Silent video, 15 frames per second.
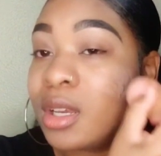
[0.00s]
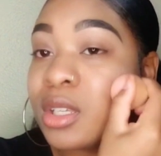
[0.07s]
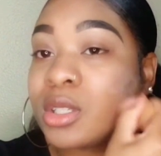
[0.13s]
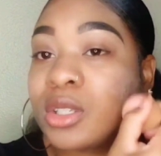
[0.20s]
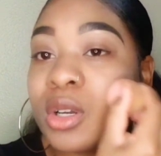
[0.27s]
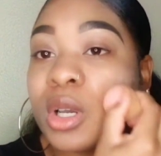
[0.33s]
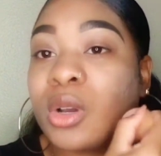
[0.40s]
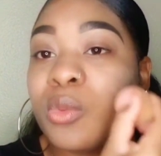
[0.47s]

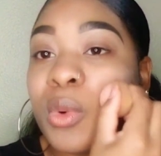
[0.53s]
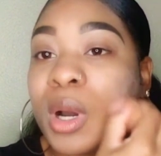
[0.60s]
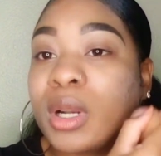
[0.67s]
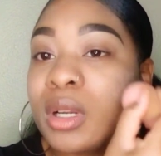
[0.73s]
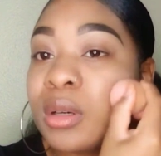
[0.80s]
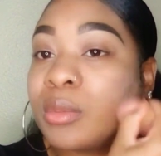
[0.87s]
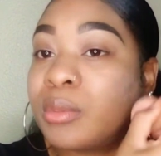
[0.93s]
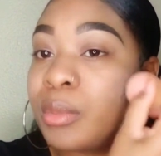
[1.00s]
So it
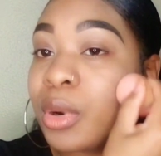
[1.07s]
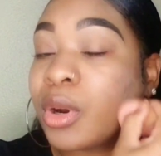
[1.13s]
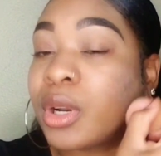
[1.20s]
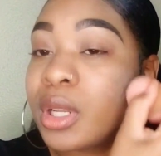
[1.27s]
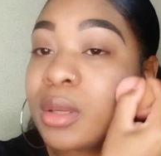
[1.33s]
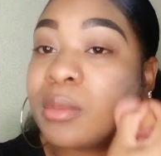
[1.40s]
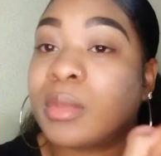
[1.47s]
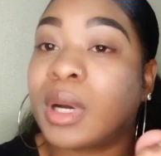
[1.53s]
wound up
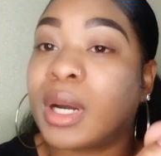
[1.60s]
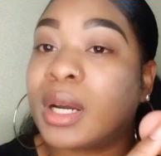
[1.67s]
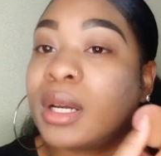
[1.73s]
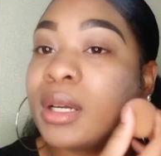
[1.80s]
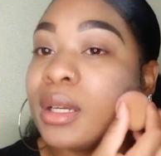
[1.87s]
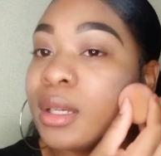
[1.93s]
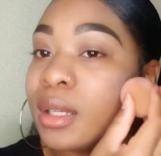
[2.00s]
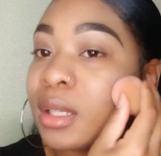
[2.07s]
burning
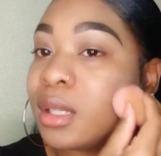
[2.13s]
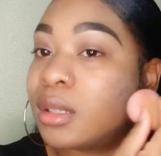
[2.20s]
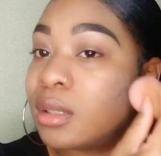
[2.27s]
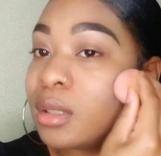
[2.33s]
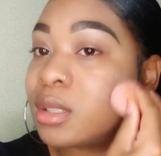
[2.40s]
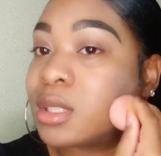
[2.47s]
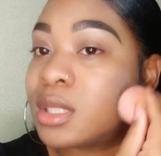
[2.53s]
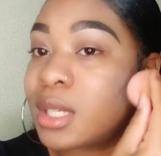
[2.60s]
my
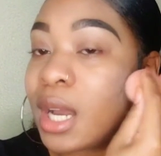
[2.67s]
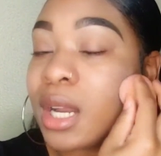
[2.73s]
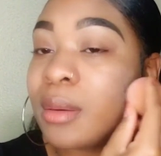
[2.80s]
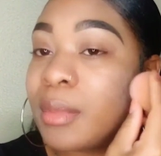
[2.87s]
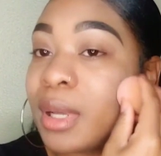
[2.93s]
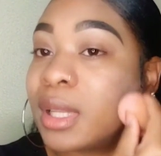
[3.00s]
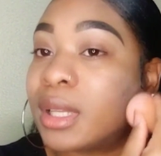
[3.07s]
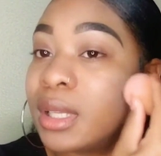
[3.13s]
side of
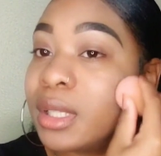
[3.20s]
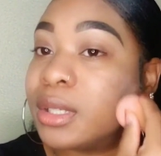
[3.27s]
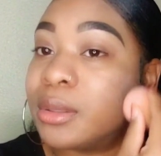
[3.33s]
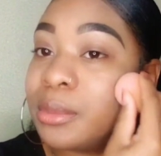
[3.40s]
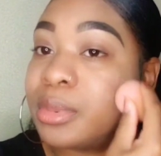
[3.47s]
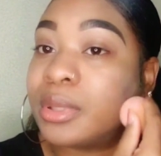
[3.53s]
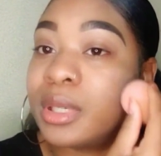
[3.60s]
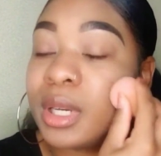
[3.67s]
my
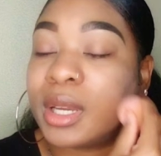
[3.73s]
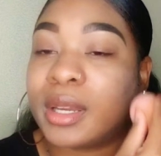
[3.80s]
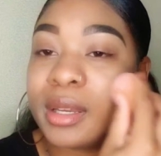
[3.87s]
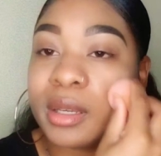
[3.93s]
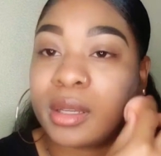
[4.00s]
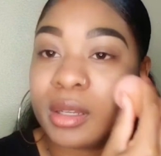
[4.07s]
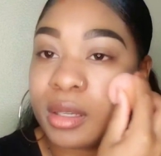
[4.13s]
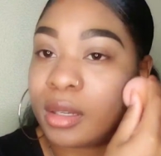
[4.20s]
lip,
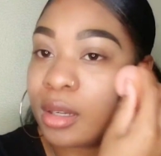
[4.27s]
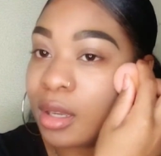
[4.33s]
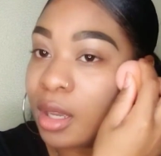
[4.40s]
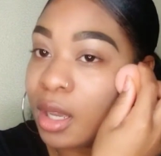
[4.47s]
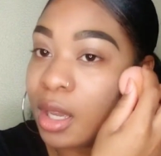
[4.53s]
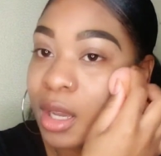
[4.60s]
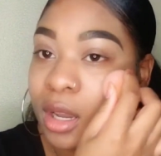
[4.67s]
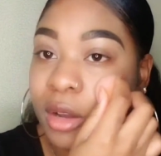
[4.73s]
and
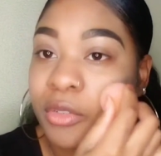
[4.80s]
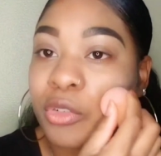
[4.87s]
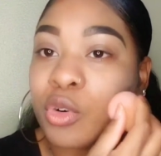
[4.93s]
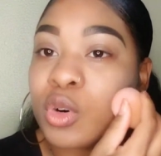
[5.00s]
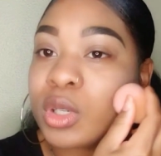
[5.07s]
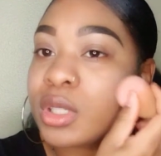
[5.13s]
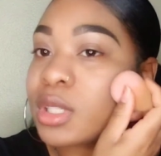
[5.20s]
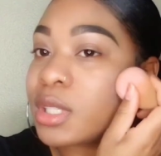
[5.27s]
of
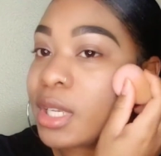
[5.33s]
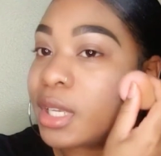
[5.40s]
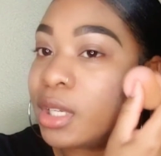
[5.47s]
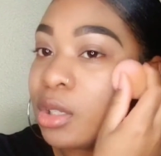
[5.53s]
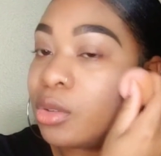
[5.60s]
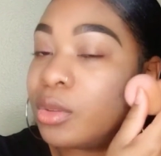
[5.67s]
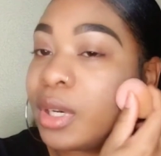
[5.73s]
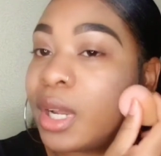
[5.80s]
course it's
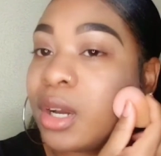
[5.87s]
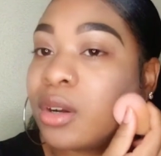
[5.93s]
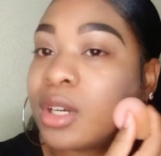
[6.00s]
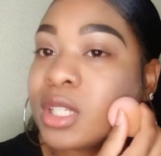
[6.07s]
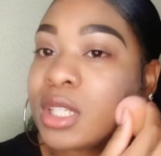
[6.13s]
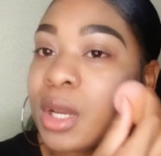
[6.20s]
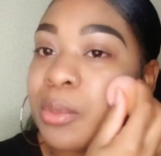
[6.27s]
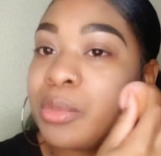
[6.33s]
healed now
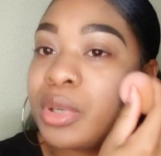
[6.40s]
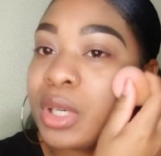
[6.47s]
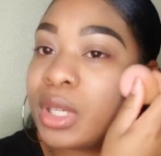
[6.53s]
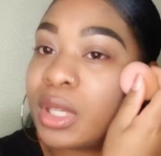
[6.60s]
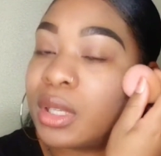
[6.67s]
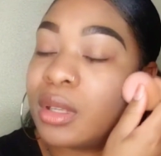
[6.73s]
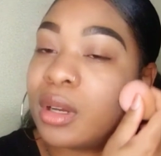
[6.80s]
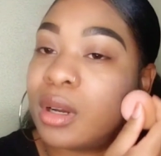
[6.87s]
because I
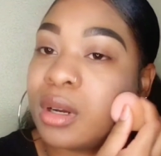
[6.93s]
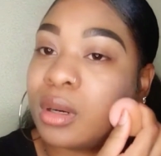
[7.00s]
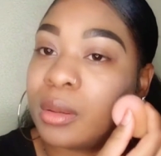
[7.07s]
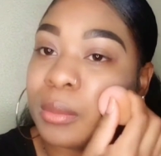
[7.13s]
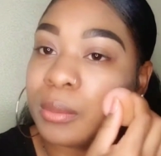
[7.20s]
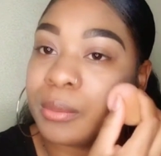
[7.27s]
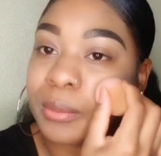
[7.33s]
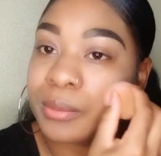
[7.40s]
put
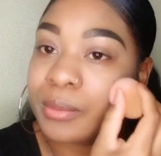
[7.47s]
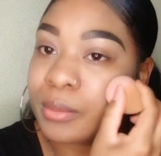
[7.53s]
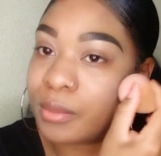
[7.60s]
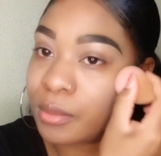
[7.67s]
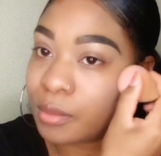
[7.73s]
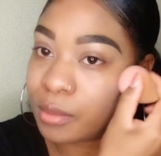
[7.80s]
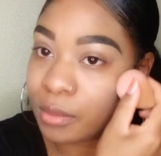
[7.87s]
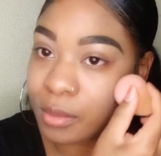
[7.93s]
some
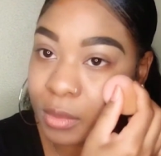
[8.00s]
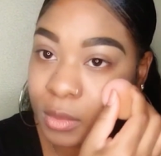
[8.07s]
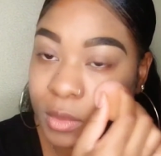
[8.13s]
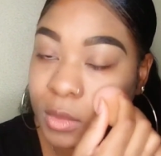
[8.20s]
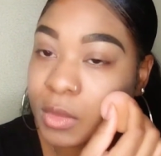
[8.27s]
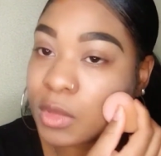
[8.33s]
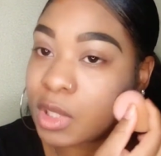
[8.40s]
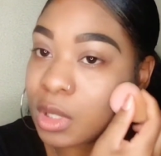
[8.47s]

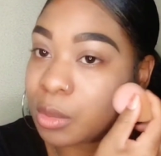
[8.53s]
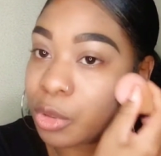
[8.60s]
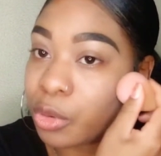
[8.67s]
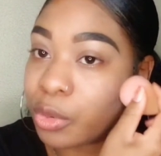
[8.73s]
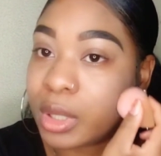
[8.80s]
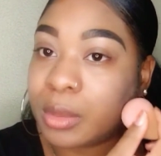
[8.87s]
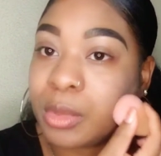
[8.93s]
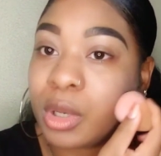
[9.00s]

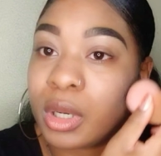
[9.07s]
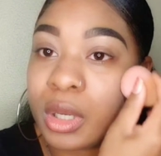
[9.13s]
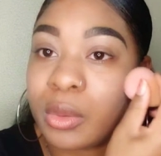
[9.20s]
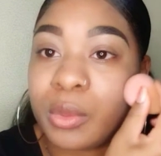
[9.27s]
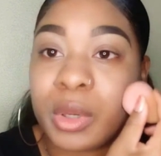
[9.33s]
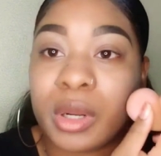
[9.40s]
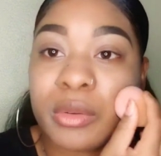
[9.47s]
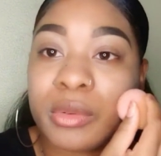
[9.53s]
cream on it,
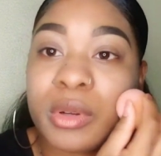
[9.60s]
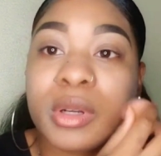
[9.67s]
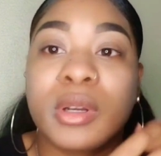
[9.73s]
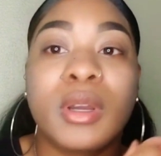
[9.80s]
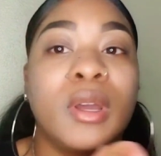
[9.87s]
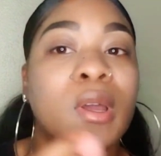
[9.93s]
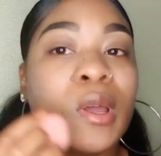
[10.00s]
whatever.